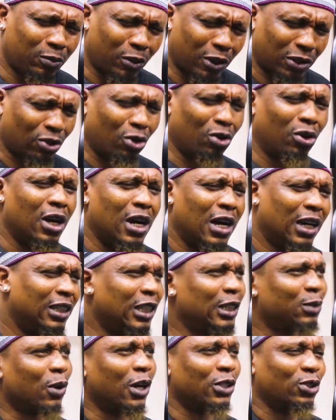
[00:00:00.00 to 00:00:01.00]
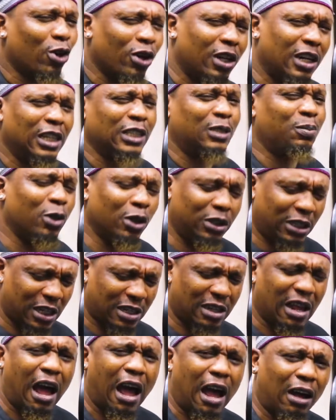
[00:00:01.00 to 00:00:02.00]
bros know this
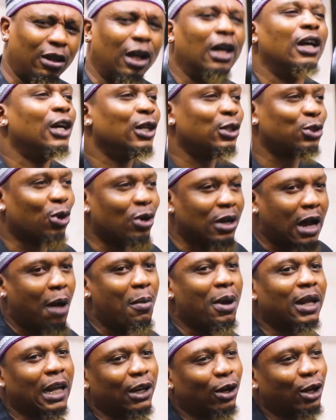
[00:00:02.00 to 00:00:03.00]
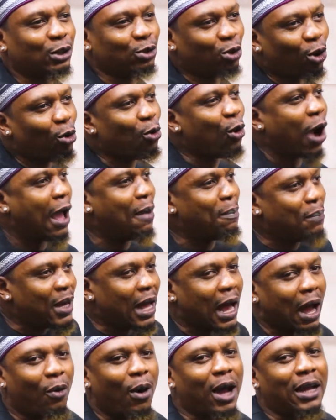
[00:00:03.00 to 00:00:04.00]
music now. So now they just know who I
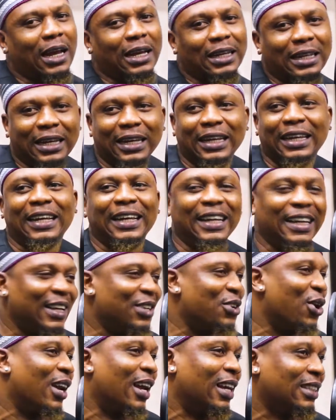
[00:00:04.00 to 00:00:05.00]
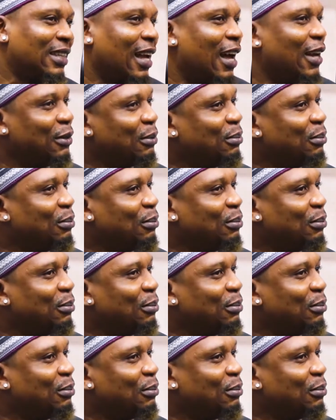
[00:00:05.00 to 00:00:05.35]
be and why then they, you understand?